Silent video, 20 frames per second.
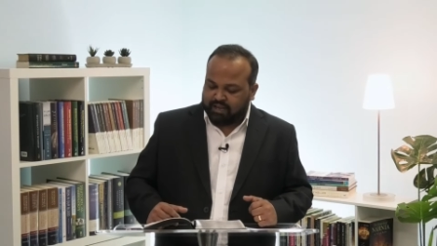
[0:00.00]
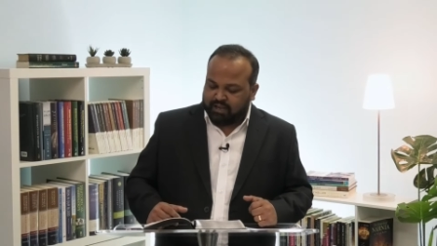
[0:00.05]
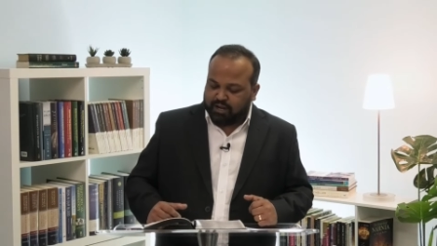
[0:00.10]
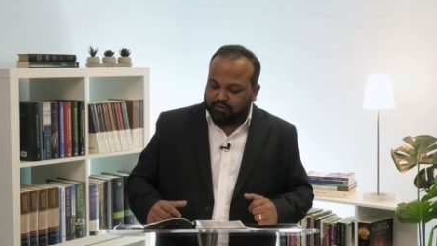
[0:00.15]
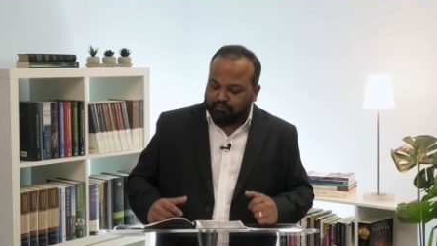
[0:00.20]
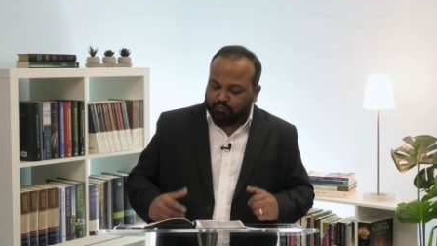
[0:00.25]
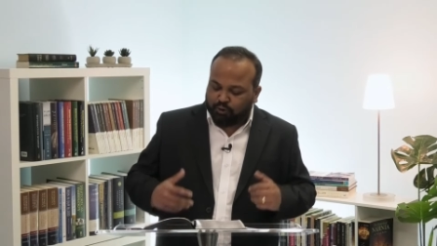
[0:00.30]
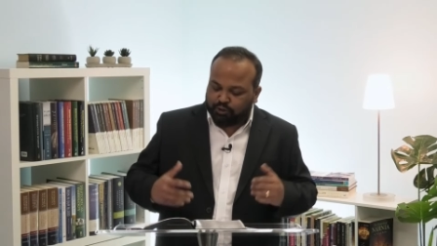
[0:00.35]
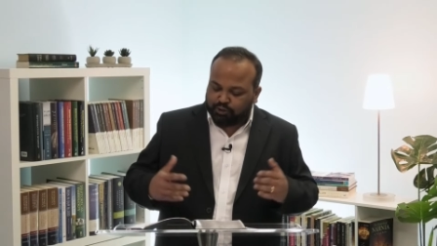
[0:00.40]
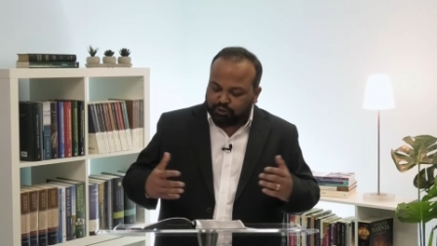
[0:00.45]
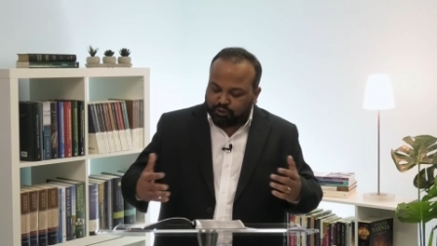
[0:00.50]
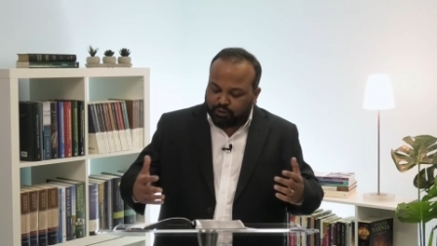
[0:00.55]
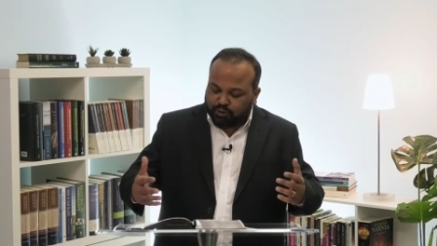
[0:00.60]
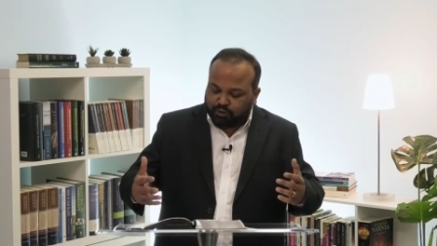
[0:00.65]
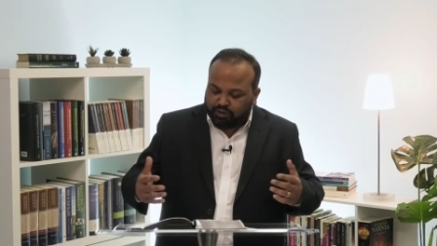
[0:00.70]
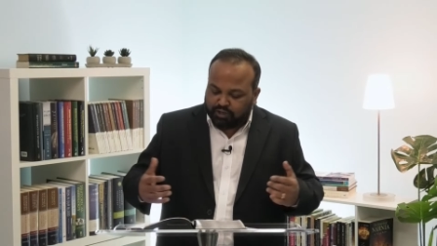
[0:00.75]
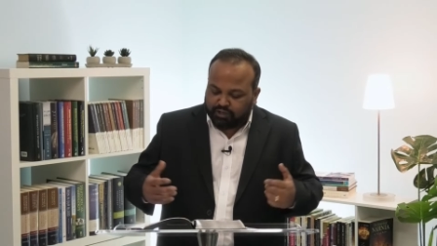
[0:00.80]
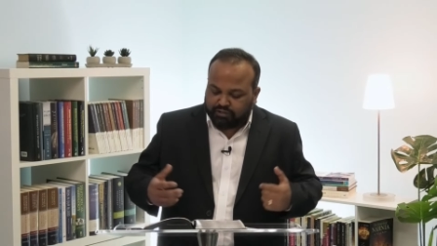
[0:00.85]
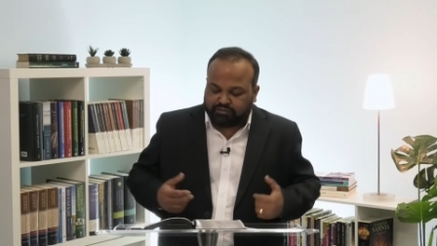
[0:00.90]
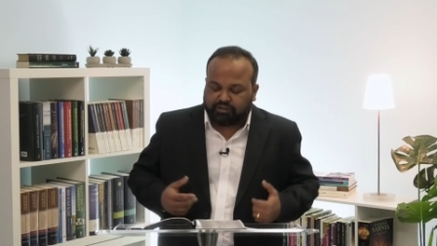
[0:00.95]
And what
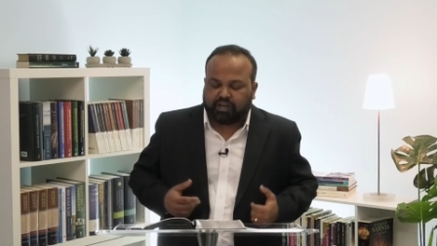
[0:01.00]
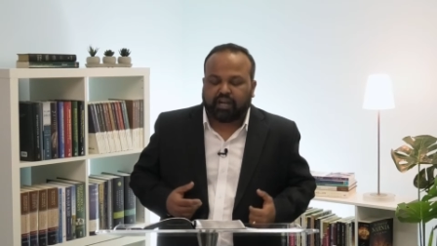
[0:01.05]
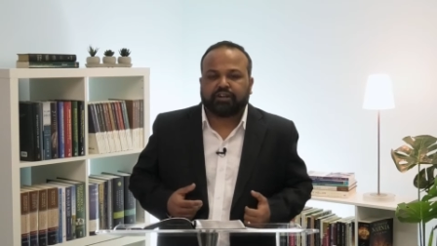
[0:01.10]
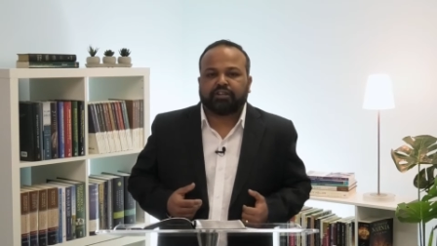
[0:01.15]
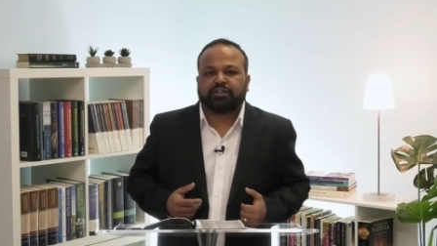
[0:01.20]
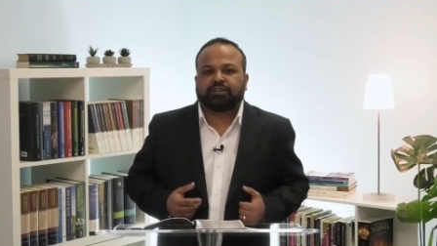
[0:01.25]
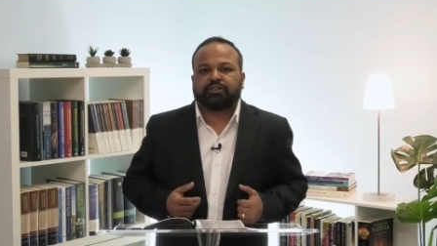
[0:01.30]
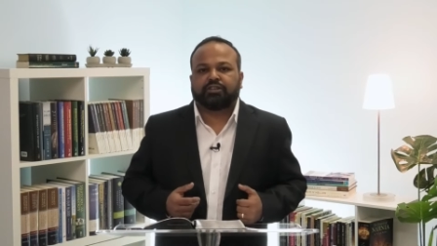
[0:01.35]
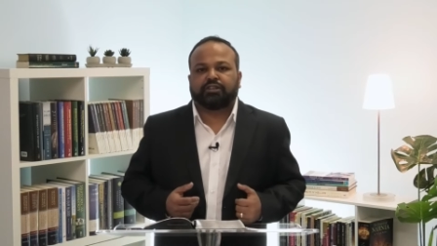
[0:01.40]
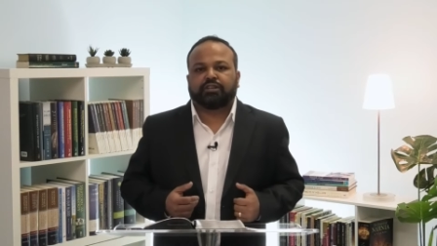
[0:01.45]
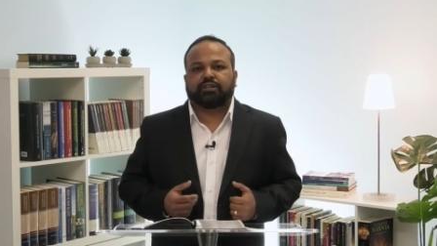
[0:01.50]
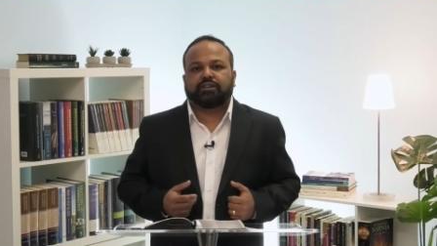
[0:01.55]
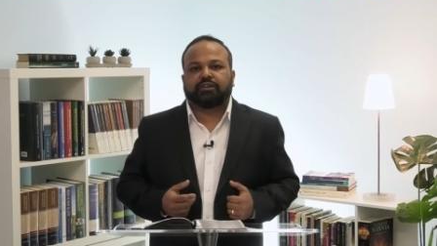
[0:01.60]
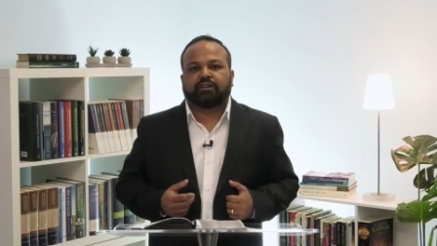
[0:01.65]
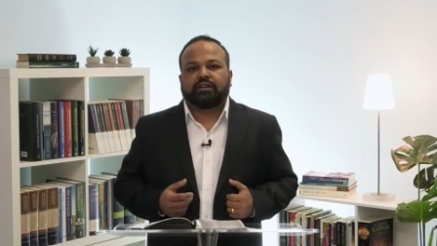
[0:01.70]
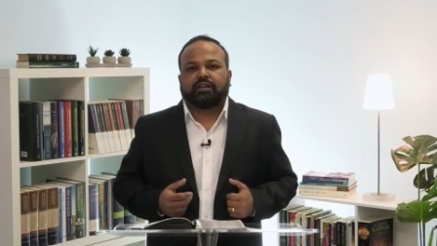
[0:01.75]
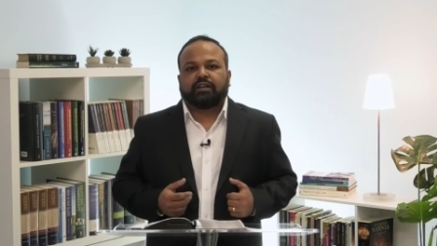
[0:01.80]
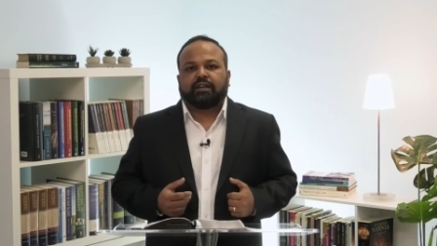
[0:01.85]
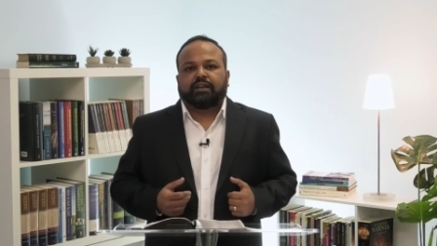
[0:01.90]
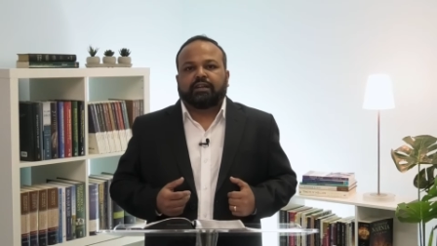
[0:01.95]
John is writing here
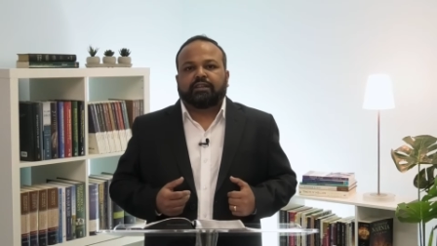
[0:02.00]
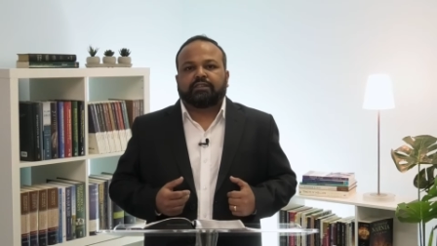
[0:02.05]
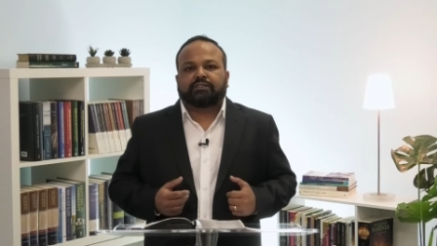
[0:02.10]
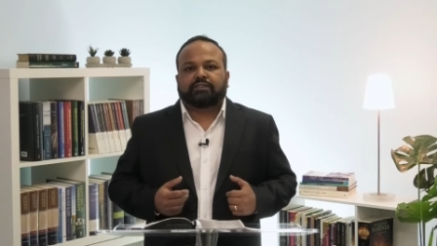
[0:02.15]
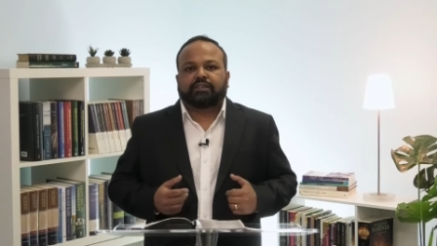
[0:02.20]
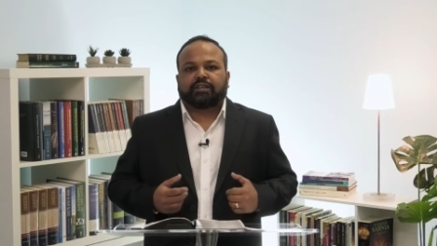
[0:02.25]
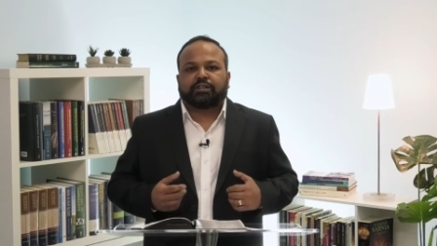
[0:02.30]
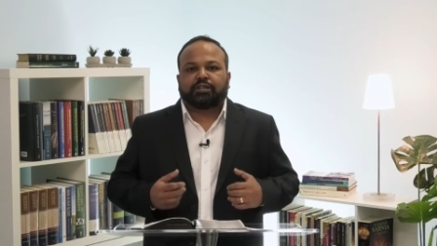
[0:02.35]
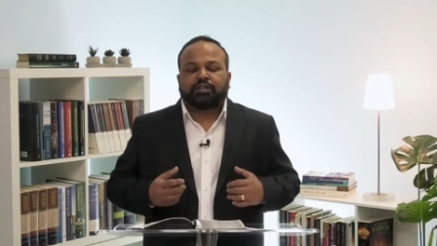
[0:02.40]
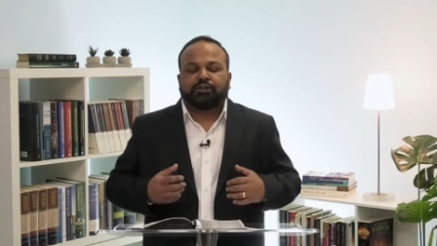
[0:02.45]
is that